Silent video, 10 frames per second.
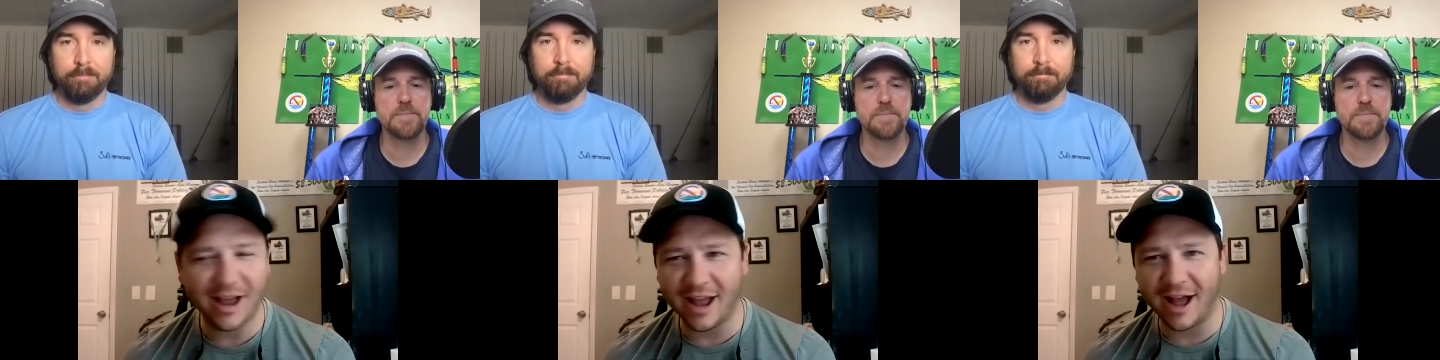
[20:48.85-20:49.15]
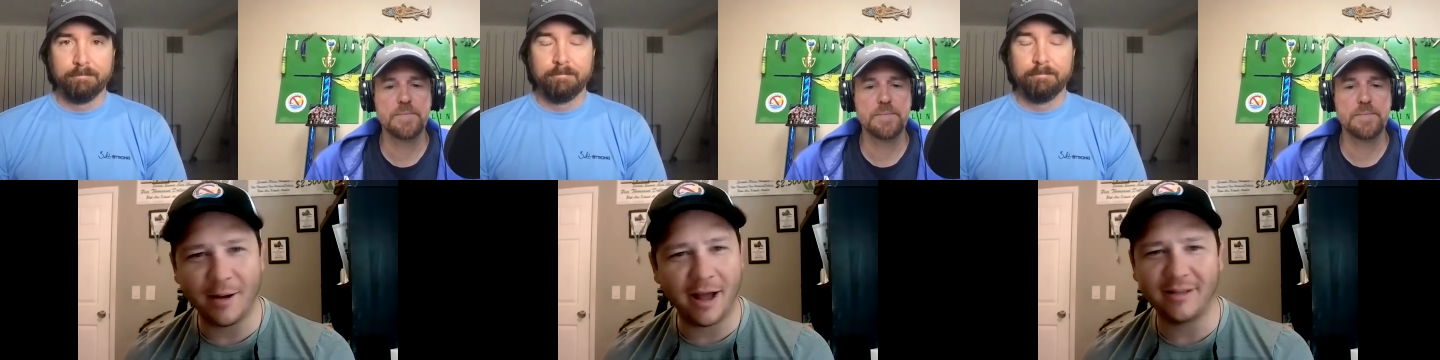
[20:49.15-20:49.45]

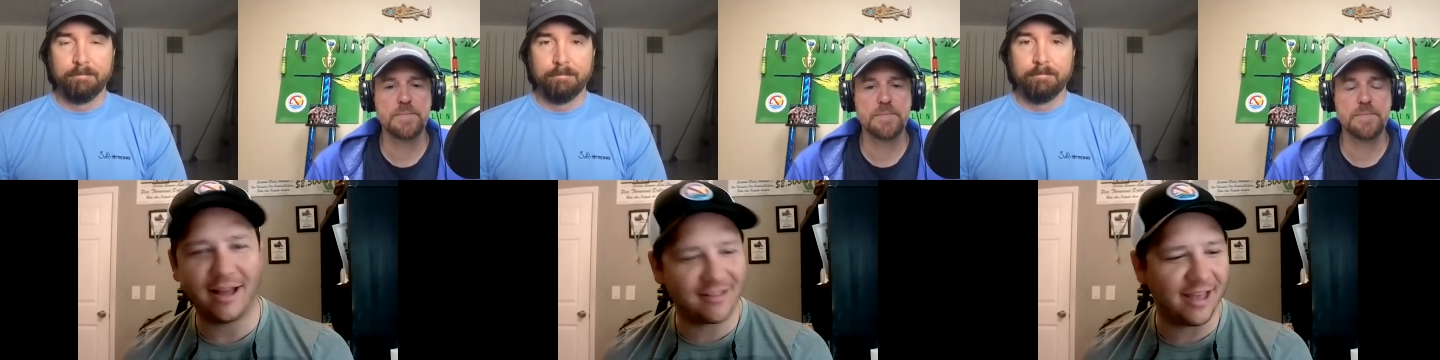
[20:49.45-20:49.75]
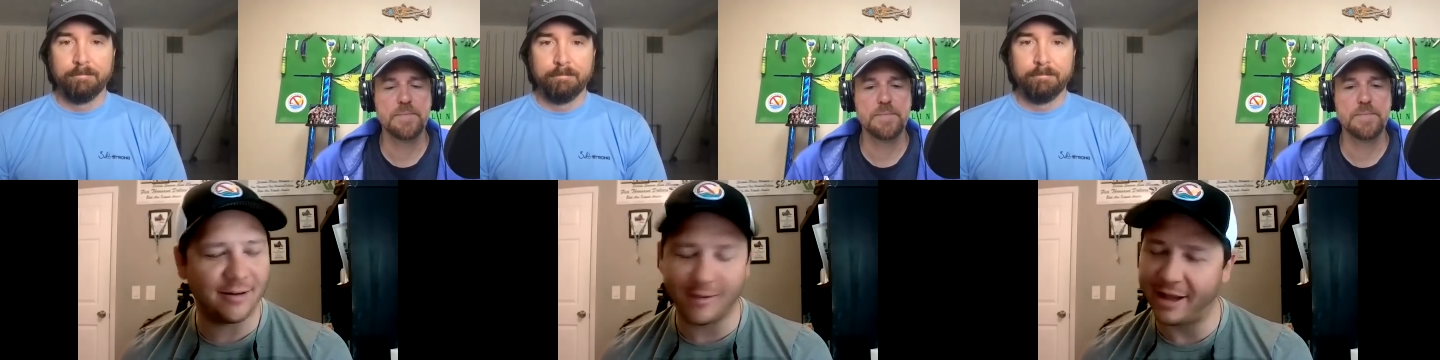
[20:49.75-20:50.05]
Speaker 1: I I, I
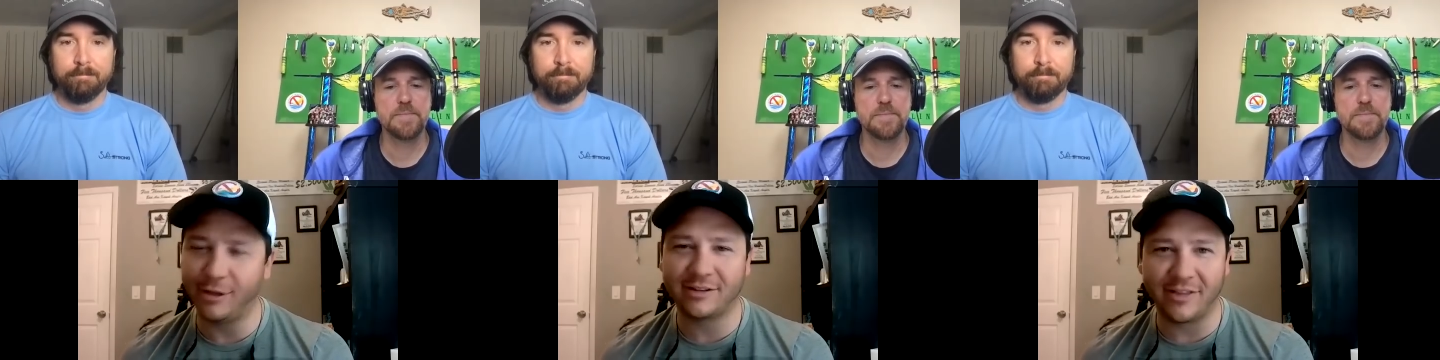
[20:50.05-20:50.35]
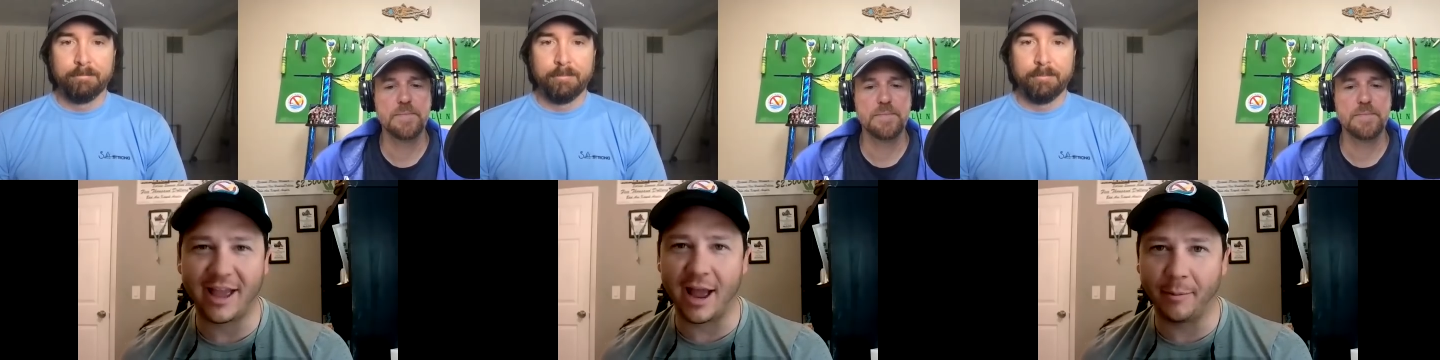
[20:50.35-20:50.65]
said I looked at the
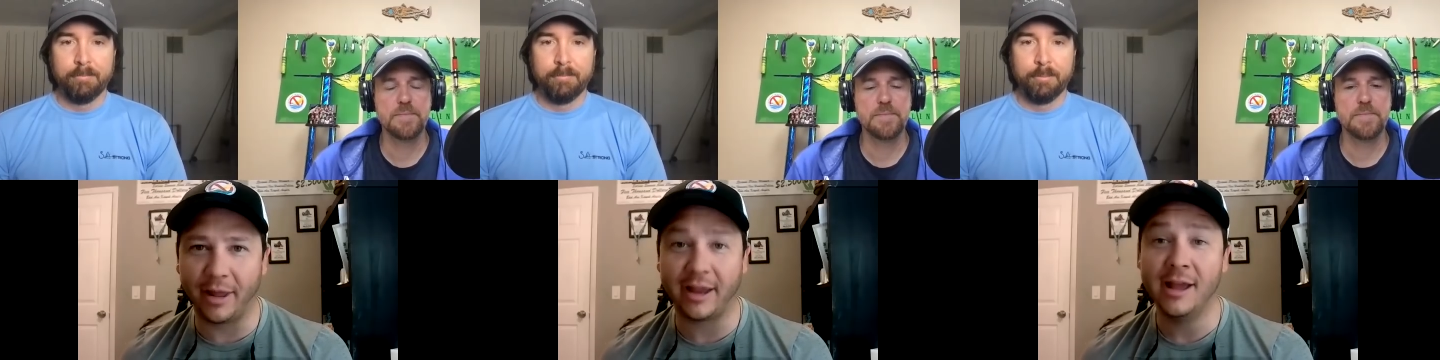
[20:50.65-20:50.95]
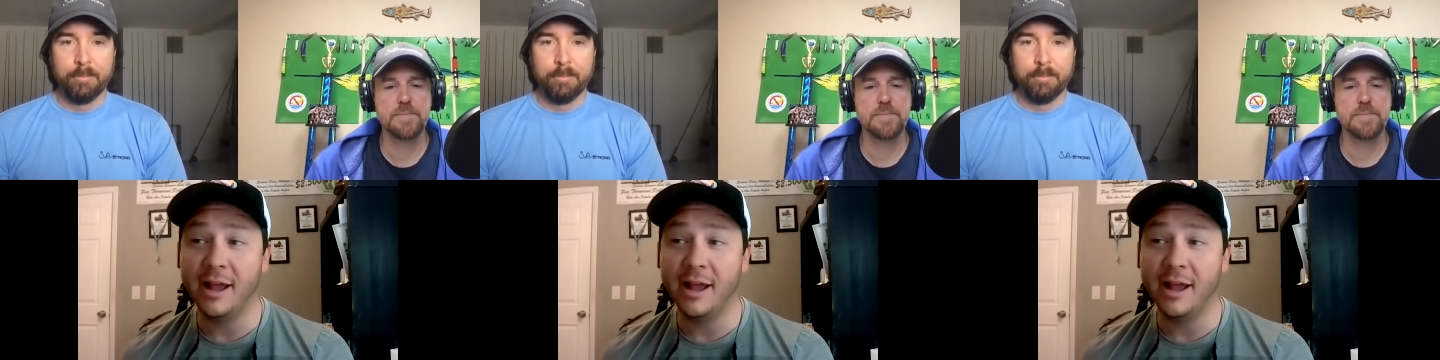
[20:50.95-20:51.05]
guy, I'm like,